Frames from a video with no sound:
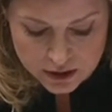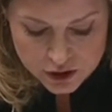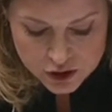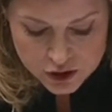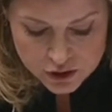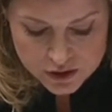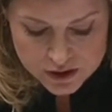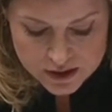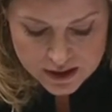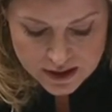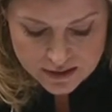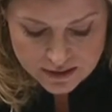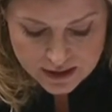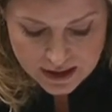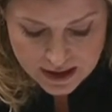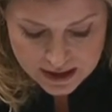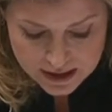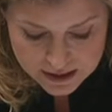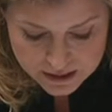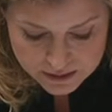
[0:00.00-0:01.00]
Tuesday the
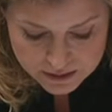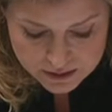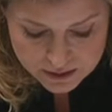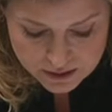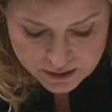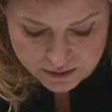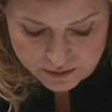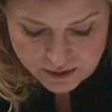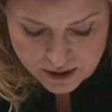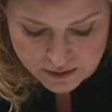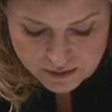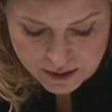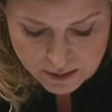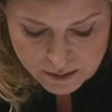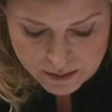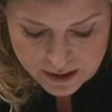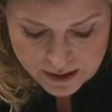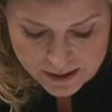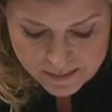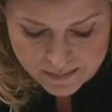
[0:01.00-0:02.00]
8th of
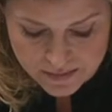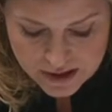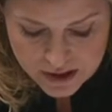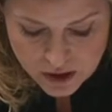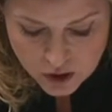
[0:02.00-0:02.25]
November,